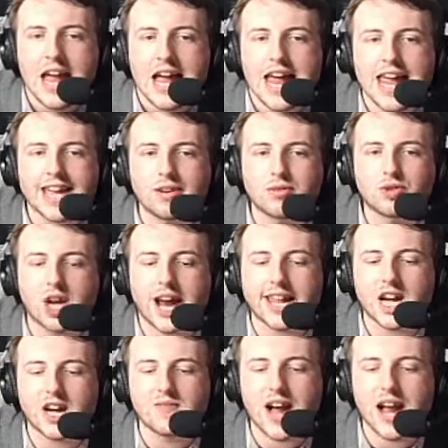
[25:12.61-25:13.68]
Ingram trying to
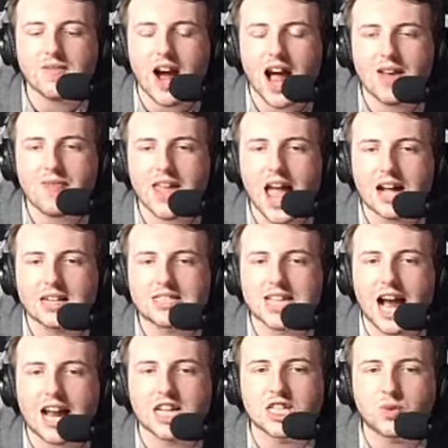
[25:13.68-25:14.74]
go right round the
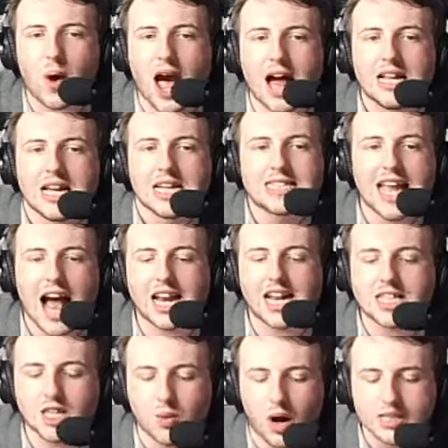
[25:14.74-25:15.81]
outside as well, down
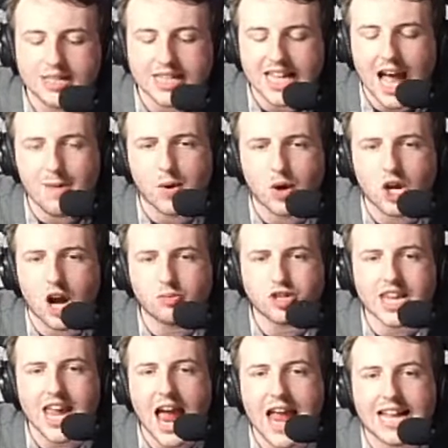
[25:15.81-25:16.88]
in towards the Campbell Cobb
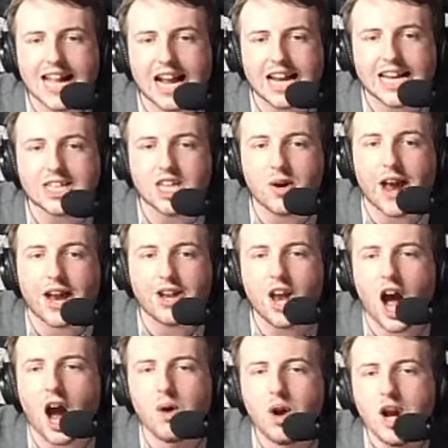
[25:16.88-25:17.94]
chicane. Can he do it?
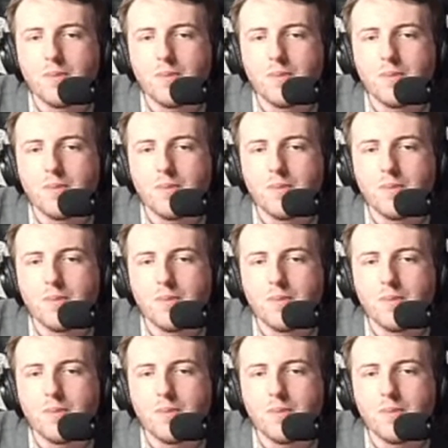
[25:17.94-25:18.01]
No.